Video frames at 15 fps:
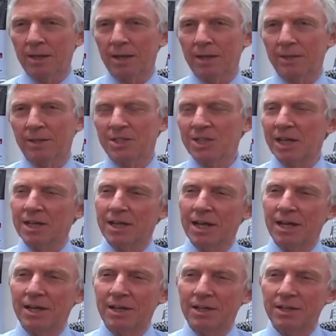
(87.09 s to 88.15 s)
And the
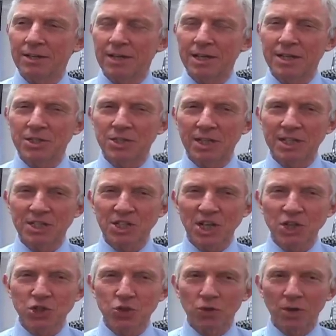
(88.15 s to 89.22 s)
DNA is the
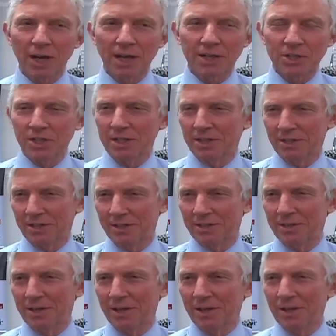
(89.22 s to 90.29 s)
essential idea
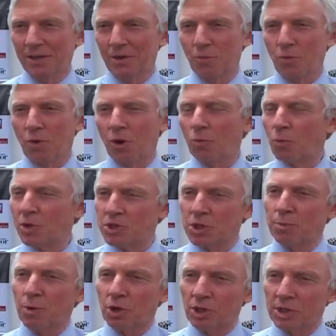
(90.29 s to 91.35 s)
on which
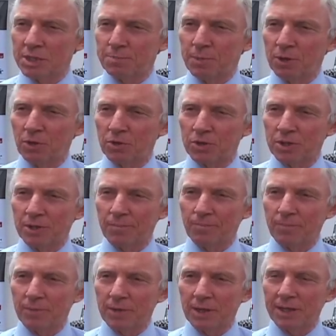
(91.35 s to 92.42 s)
the model is built.
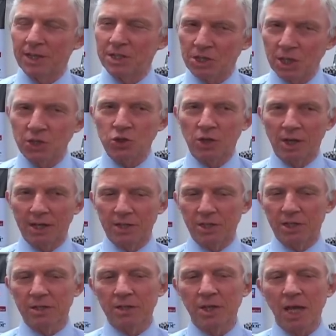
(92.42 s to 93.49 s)
And the essential
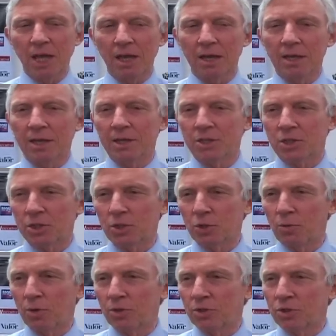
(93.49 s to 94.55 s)
idea is that you
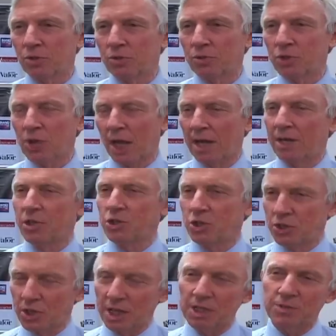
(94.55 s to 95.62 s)
want to challenge
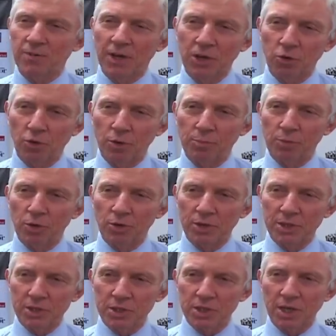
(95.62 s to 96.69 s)
and satisfy your
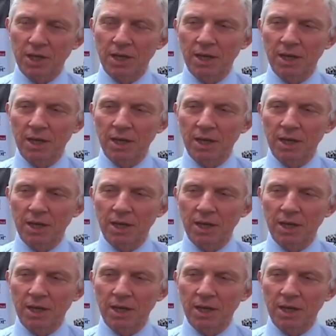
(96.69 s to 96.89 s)
employees,